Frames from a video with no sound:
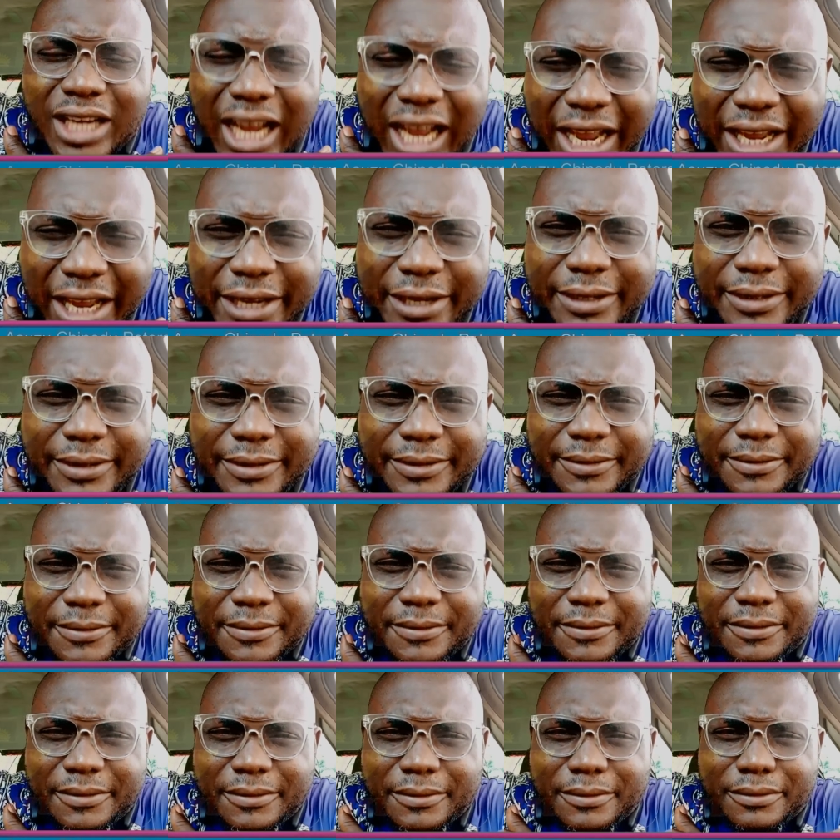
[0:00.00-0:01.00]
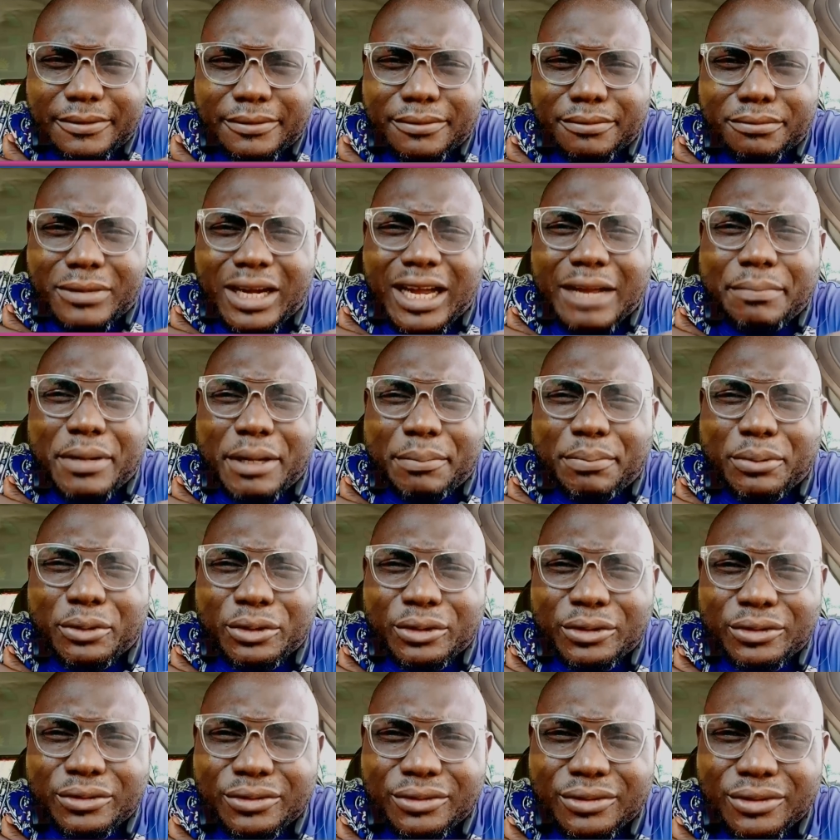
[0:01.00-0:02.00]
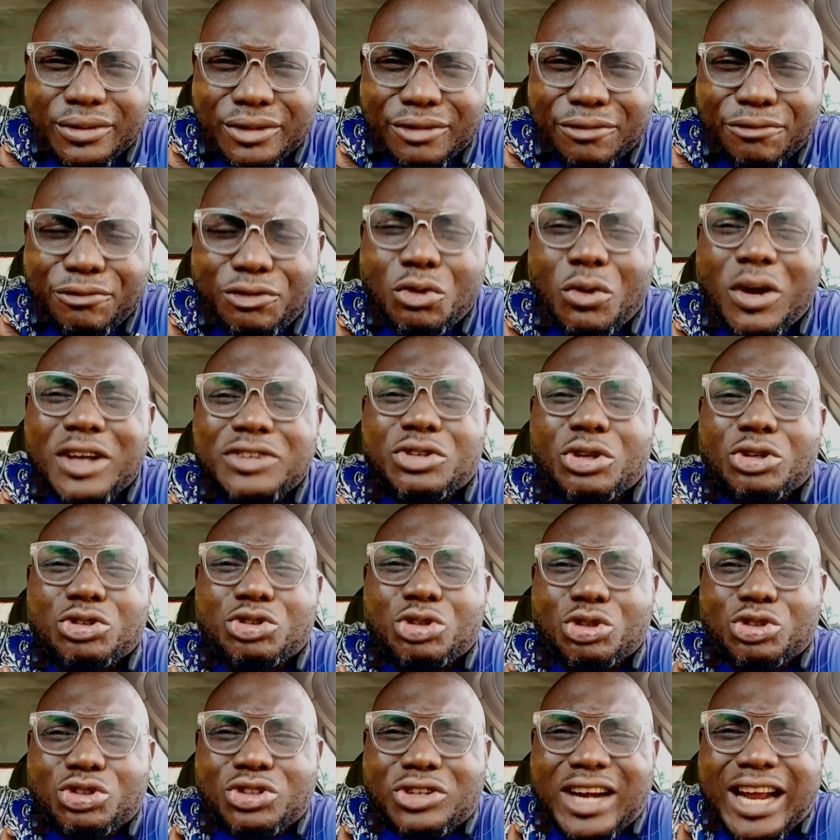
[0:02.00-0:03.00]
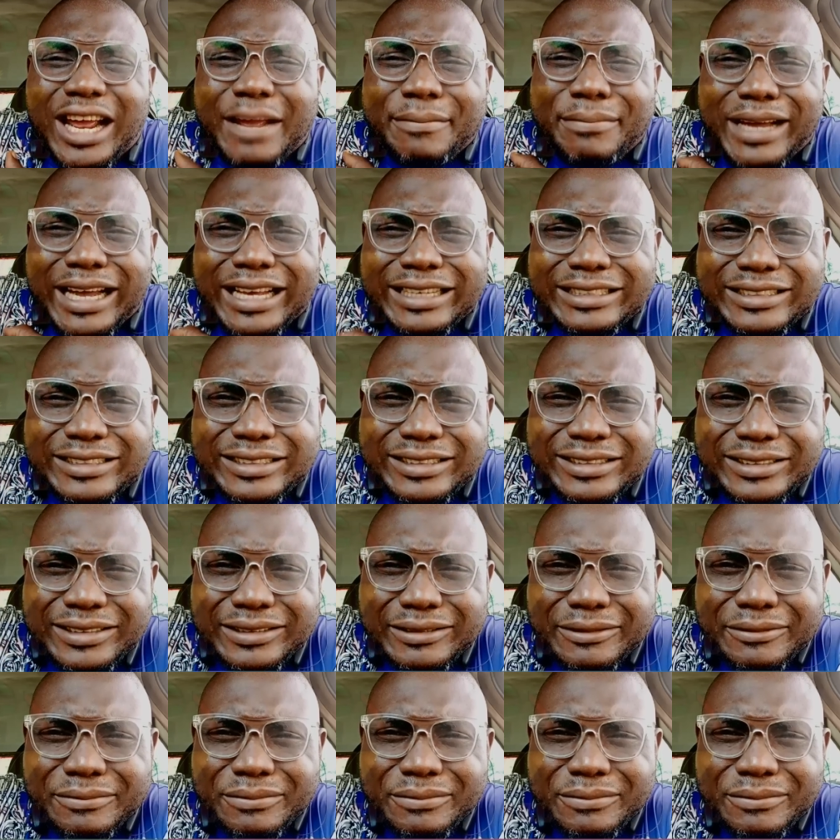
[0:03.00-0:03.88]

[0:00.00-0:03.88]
Hey, my people, viewers and subscribers,